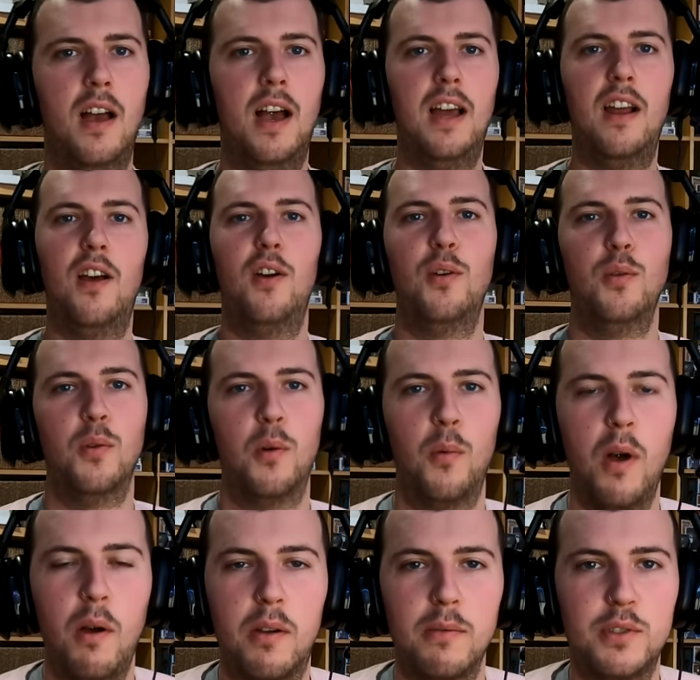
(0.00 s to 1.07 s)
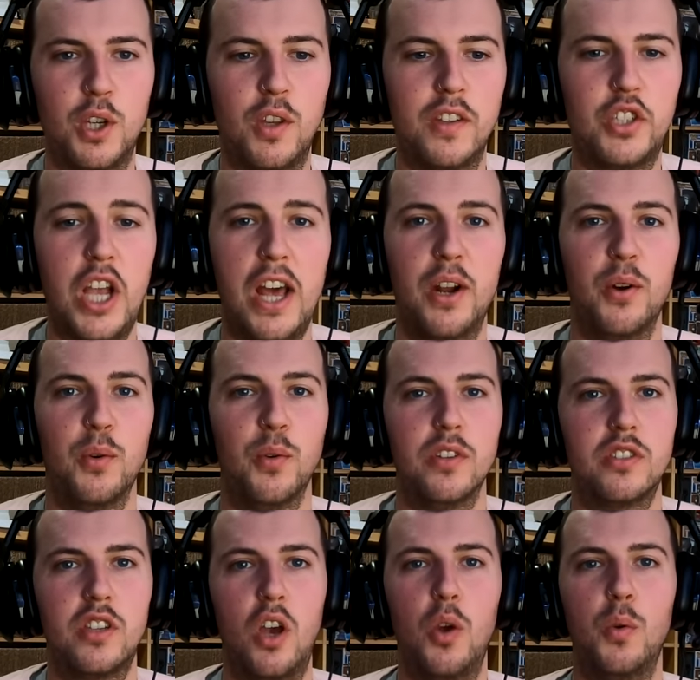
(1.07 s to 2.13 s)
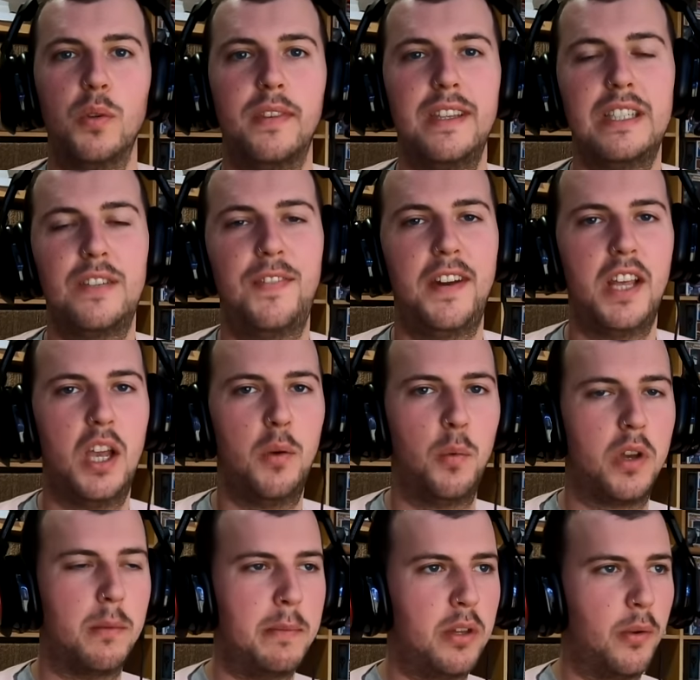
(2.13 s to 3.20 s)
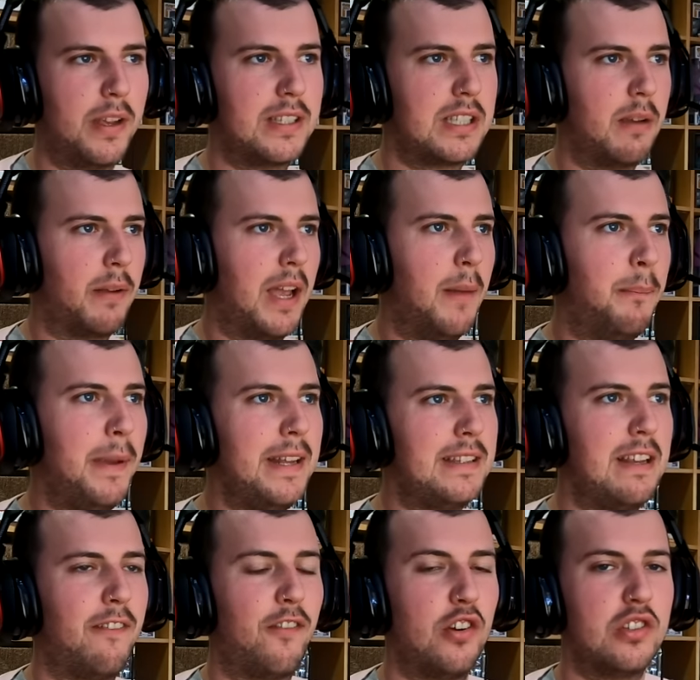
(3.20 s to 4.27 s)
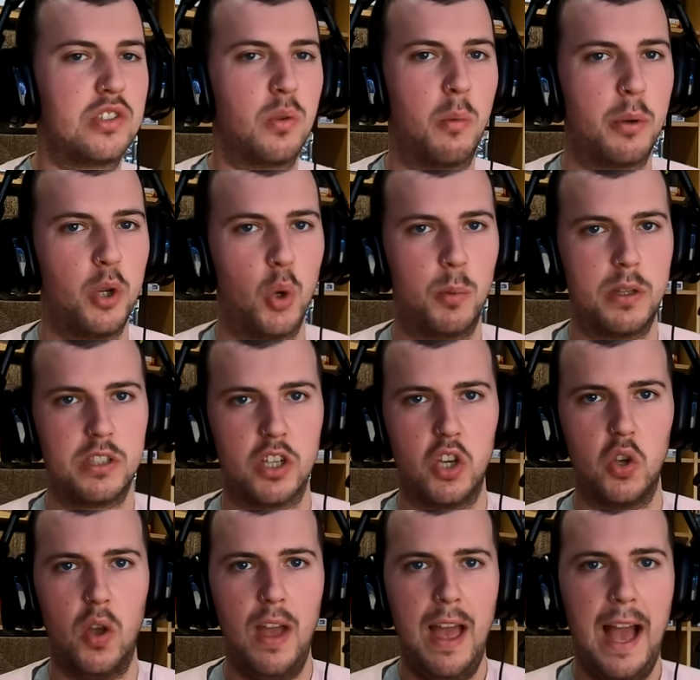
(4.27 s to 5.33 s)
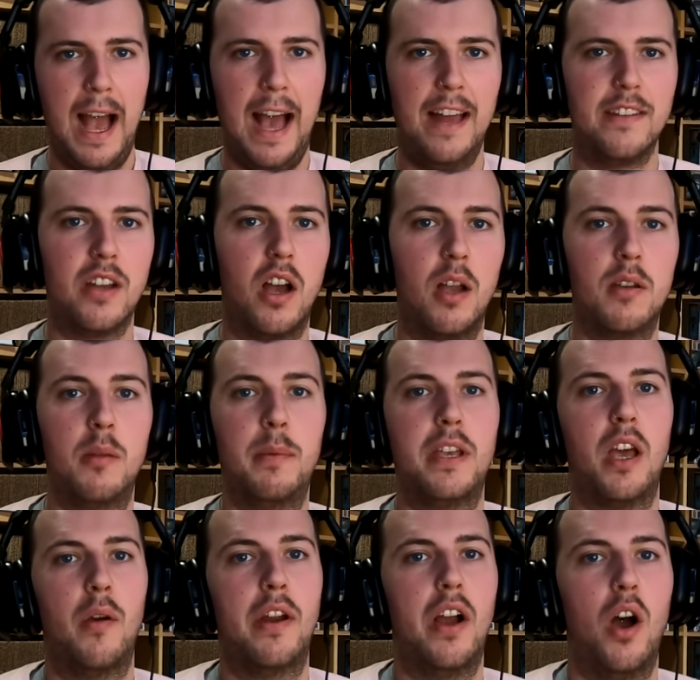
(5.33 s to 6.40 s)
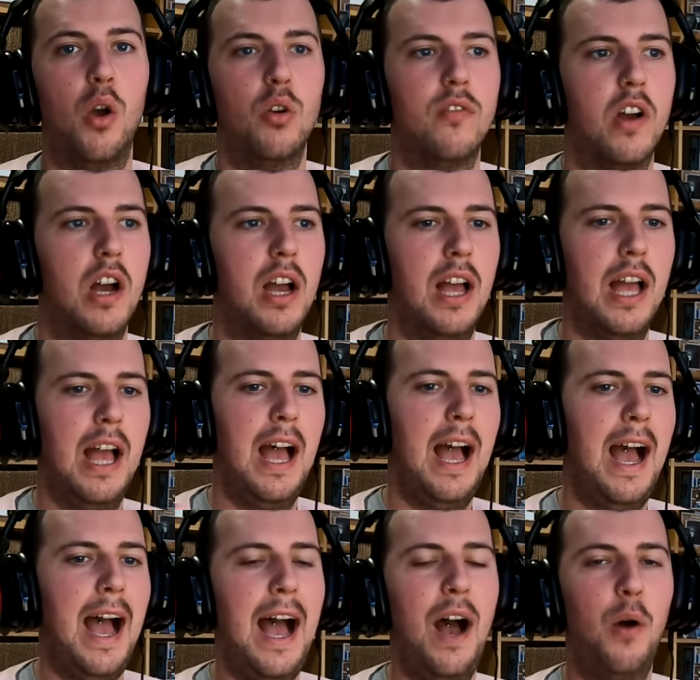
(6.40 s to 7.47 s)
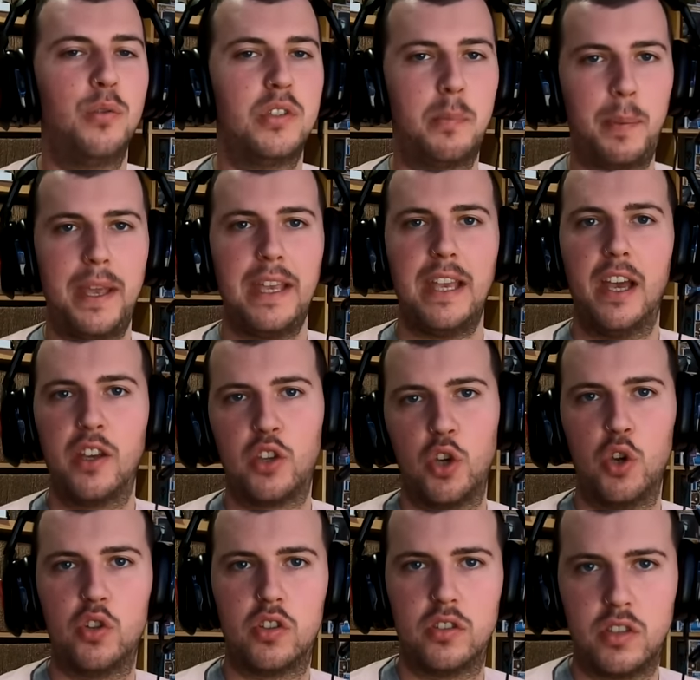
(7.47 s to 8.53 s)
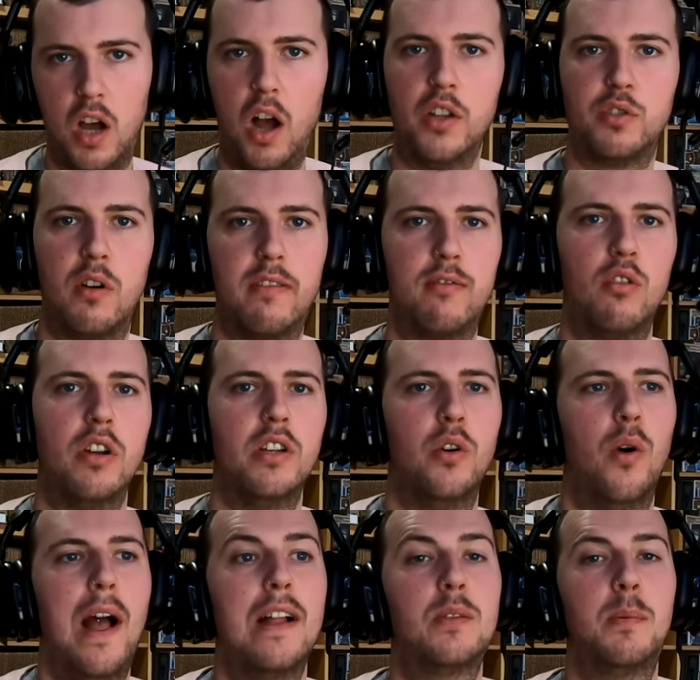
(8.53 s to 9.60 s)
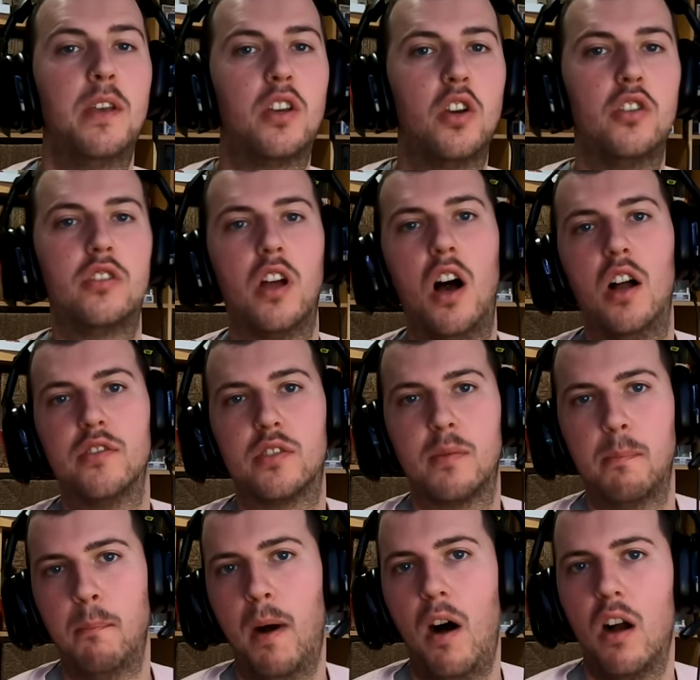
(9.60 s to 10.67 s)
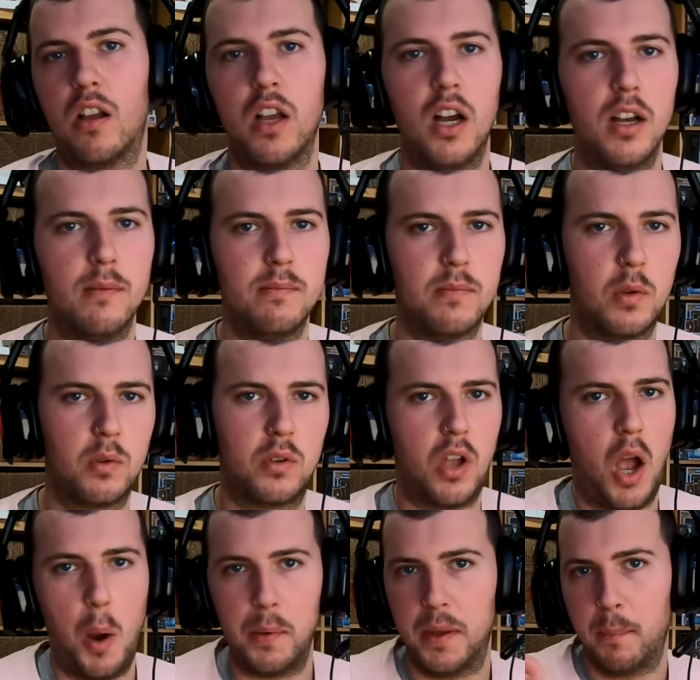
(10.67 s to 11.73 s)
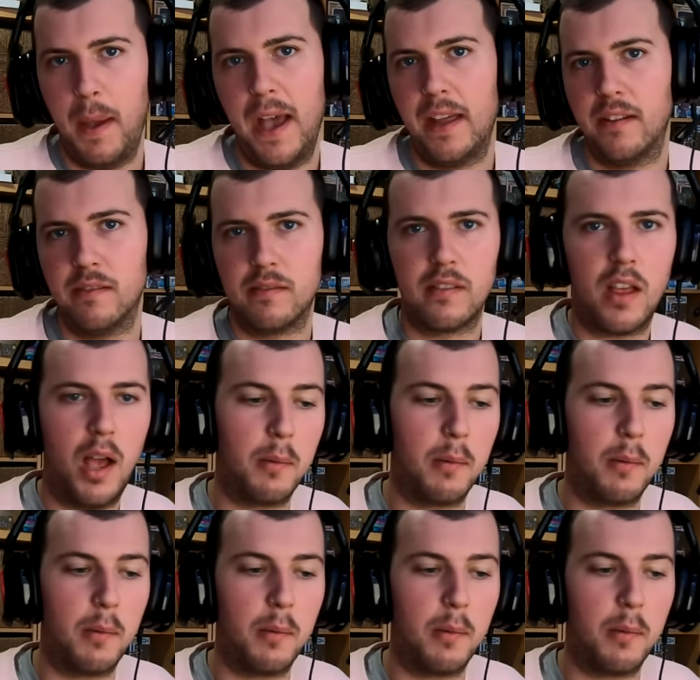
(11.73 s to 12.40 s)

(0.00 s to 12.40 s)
Hello, welcome to the channel. So this video we're going to be doing something a bit different to what we normally do, and I'm going to be going over how to be a good darts referee, or how to be a good darts marker, the guy with the pen.